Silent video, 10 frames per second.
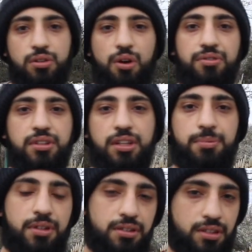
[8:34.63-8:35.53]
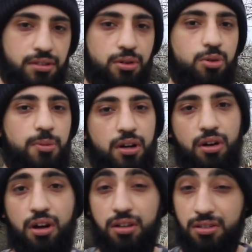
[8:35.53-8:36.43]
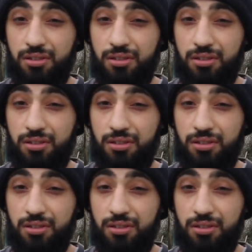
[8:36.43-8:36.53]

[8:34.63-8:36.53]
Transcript: So obviously because these are all my cars,